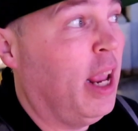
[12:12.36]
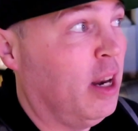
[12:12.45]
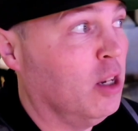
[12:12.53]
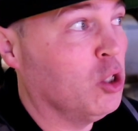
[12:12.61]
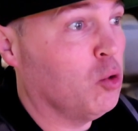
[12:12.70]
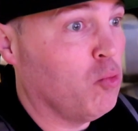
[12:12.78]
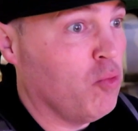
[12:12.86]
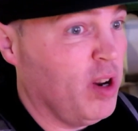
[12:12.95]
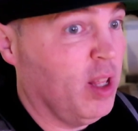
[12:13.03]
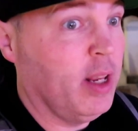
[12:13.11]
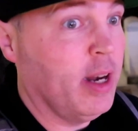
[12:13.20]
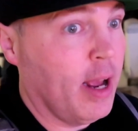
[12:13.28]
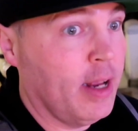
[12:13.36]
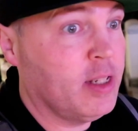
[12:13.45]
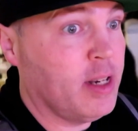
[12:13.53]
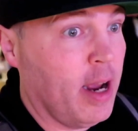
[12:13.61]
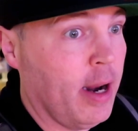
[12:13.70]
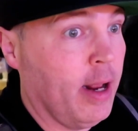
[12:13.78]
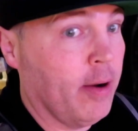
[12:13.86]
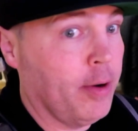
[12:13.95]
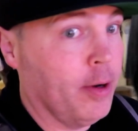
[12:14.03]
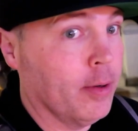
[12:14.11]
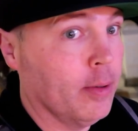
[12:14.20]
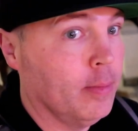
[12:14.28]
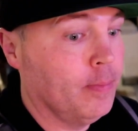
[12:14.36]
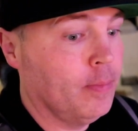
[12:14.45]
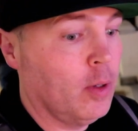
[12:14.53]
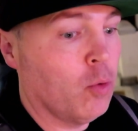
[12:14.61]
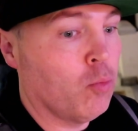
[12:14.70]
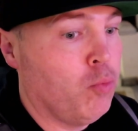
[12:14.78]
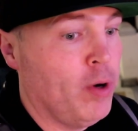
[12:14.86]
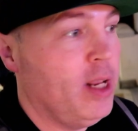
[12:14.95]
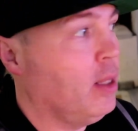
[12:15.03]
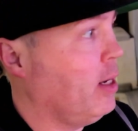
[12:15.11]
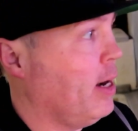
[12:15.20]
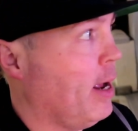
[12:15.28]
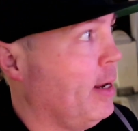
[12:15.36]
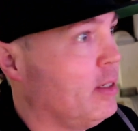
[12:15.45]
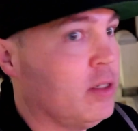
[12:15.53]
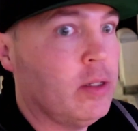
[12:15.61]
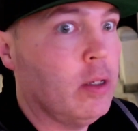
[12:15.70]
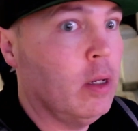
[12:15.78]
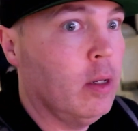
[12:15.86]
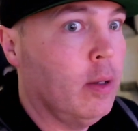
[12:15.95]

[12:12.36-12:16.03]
It is a really nice night out here. Really nice.